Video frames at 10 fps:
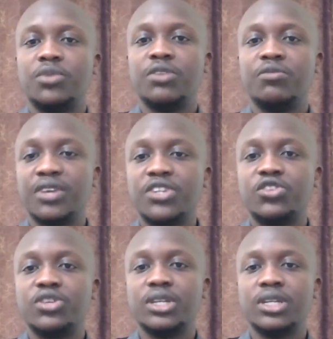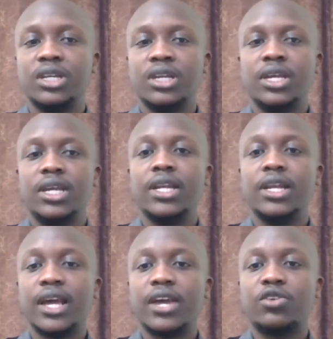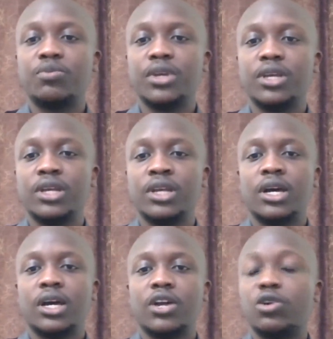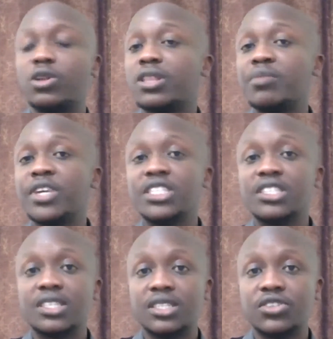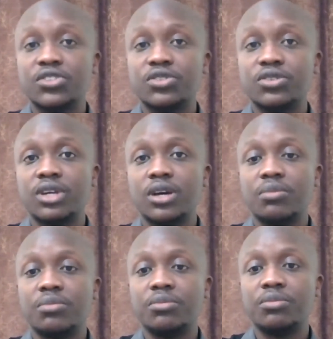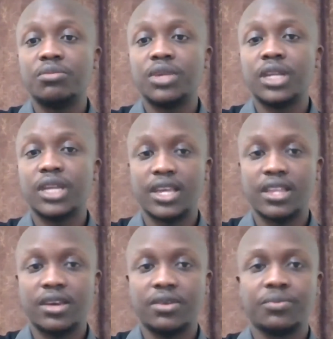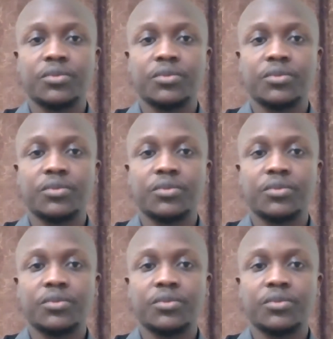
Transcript: inventory in Nairobi and all the major cities in Kenya.